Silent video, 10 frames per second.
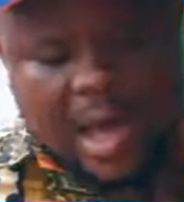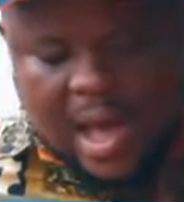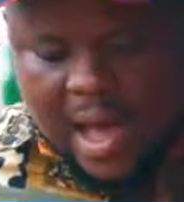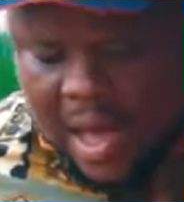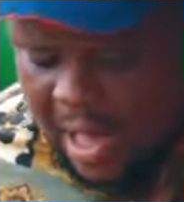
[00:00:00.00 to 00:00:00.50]

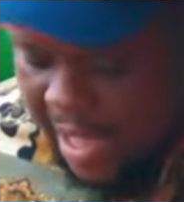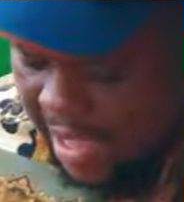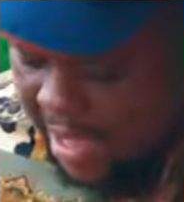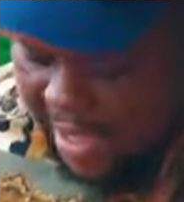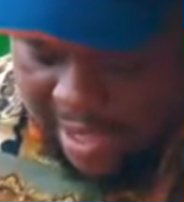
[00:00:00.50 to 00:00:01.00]

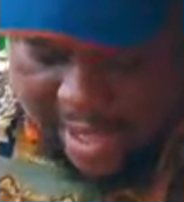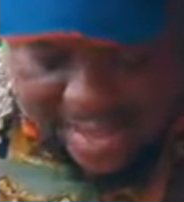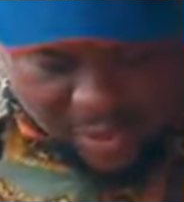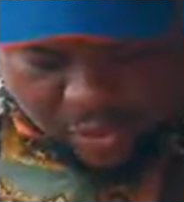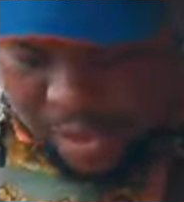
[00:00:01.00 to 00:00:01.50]
I
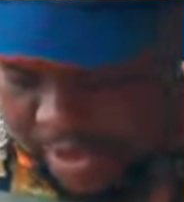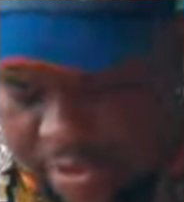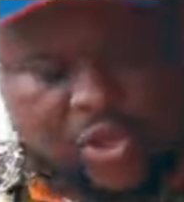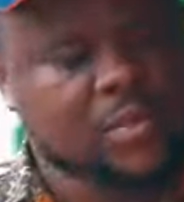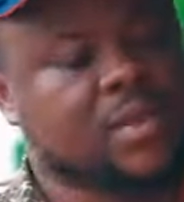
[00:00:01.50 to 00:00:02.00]
had to
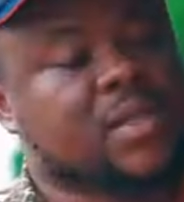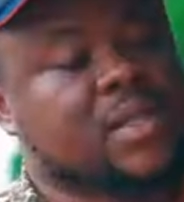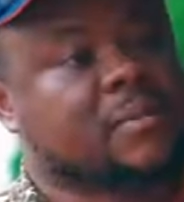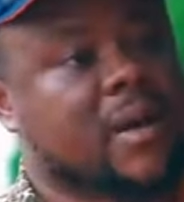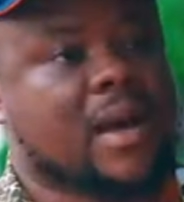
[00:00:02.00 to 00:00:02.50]
arrange some
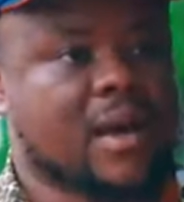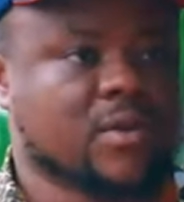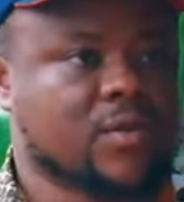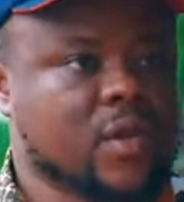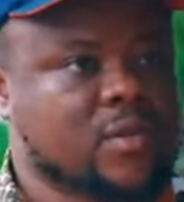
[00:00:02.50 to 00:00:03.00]
things in my
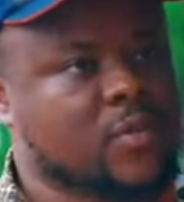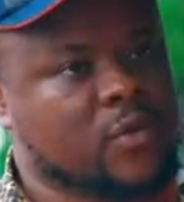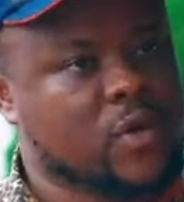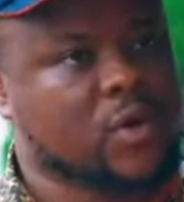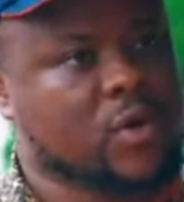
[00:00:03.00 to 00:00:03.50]
house first
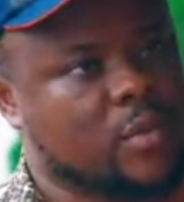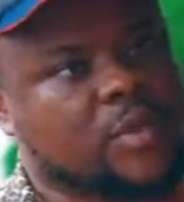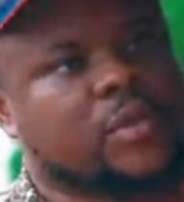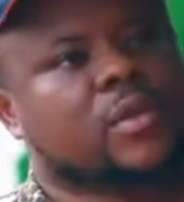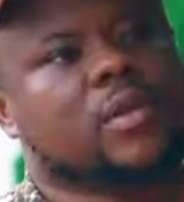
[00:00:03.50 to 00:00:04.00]
before
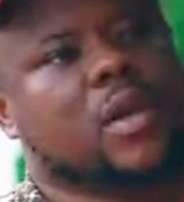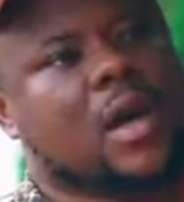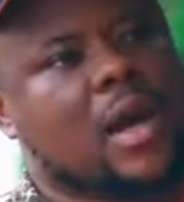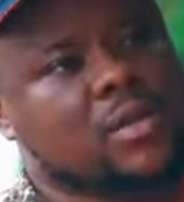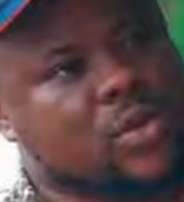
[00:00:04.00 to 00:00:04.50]
coming.
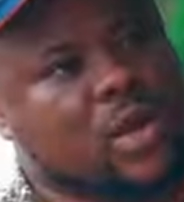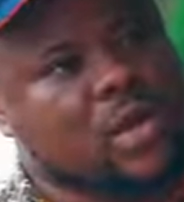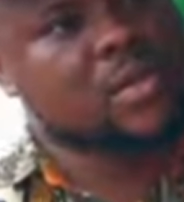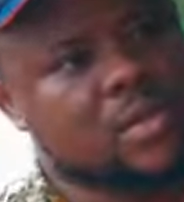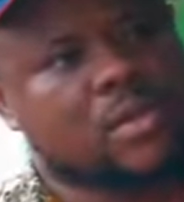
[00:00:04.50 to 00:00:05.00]
I had to
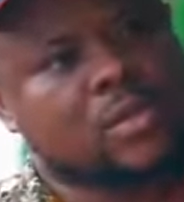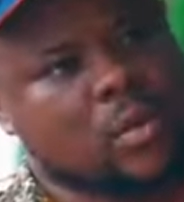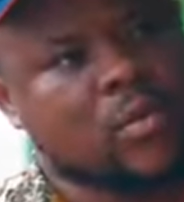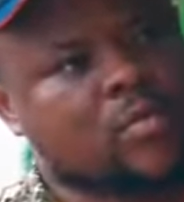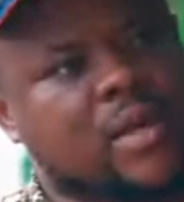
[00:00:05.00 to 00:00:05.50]
arrange
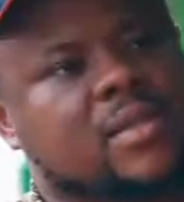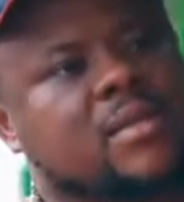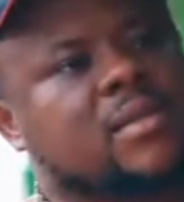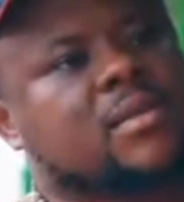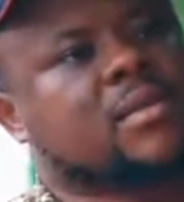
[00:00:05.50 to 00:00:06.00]
some of my
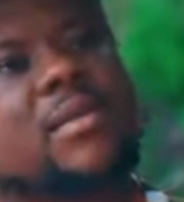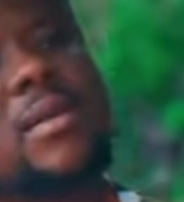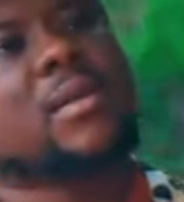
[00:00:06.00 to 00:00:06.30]
things.